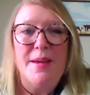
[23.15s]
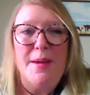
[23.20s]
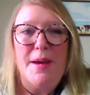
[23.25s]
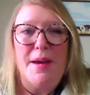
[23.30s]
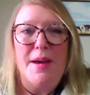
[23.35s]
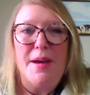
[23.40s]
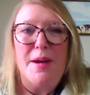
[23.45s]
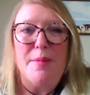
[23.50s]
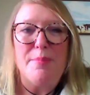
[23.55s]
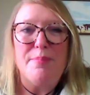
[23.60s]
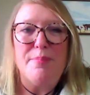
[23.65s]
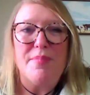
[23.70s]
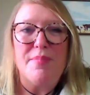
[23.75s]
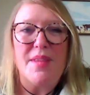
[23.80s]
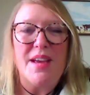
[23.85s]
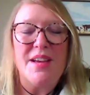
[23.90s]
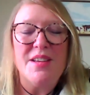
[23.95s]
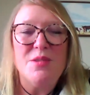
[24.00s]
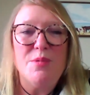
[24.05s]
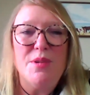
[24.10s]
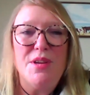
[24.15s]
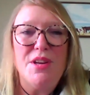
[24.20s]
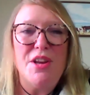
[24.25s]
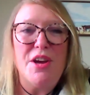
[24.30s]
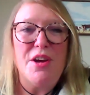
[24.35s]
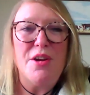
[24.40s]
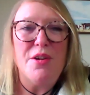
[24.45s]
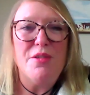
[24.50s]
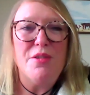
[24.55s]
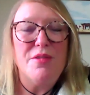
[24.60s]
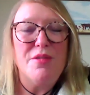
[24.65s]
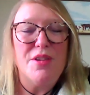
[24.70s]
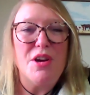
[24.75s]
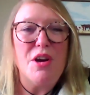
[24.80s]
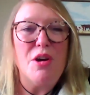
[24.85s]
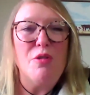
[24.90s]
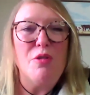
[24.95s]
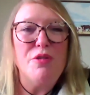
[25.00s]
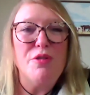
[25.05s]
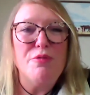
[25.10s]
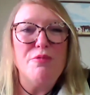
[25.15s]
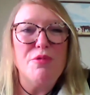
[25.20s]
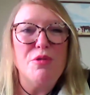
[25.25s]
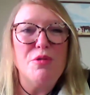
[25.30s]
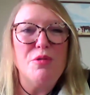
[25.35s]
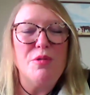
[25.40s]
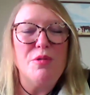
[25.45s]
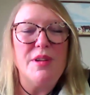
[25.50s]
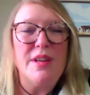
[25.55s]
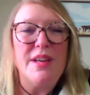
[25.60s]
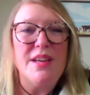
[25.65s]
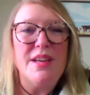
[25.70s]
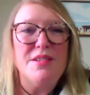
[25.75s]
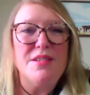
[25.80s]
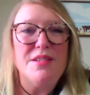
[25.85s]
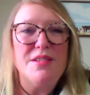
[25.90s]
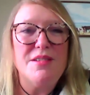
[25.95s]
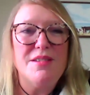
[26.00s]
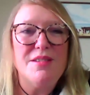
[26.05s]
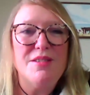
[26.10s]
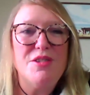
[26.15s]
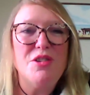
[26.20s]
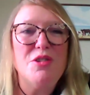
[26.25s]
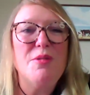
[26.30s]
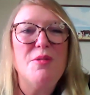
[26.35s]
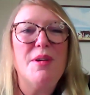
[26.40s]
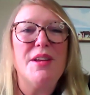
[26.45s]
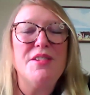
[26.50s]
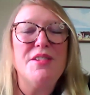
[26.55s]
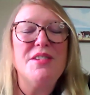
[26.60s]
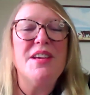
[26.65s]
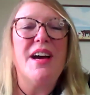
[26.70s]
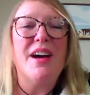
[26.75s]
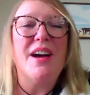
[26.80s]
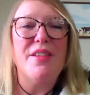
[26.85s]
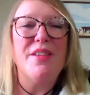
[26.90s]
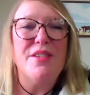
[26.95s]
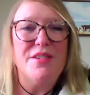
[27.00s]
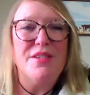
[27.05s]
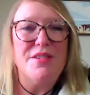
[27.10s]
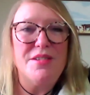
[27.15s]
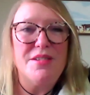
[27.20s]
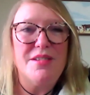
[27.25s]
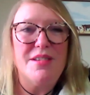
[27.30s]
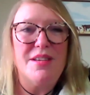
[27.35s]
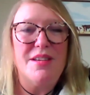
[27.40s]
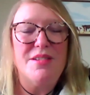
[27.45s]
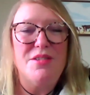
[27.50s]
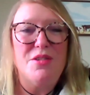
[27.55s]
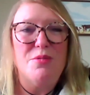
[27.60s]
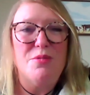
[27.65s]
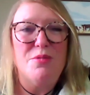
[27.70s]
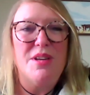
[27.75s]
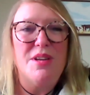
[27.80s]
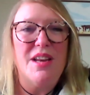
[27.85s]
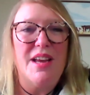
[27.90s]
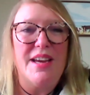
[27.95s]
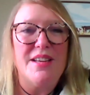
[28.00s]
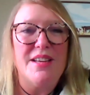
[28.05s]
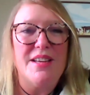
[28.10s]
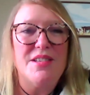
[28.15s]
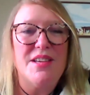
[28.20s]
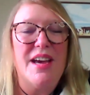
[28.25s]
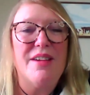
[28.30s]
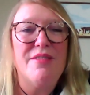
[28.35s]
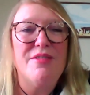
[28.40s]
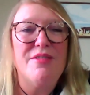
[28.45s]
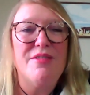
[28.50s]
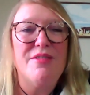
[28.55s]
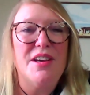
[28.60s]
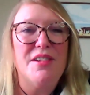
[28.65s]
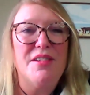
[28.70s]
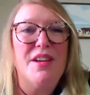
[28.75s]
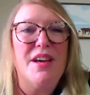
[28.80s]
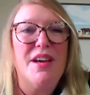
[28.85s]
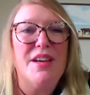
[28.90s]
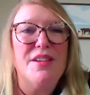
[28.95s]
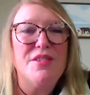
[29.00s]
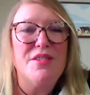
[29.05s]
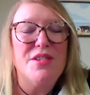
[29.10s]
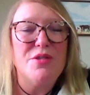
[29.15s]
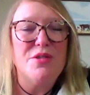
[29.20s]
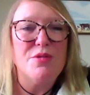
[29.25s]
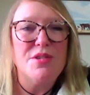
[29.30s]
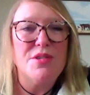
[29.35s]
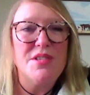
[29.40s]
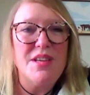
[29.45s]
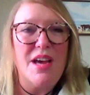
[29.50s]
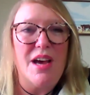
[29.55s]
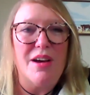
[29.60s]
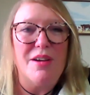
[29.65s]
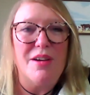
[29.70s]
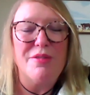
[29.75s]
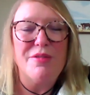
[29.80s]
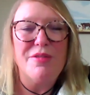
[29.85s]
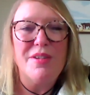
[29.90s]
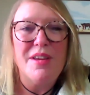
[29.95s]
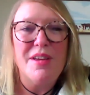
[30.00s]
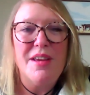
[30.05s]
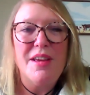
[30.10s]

As we know, the golden rule is do unto others as you would like to have done unto yourself.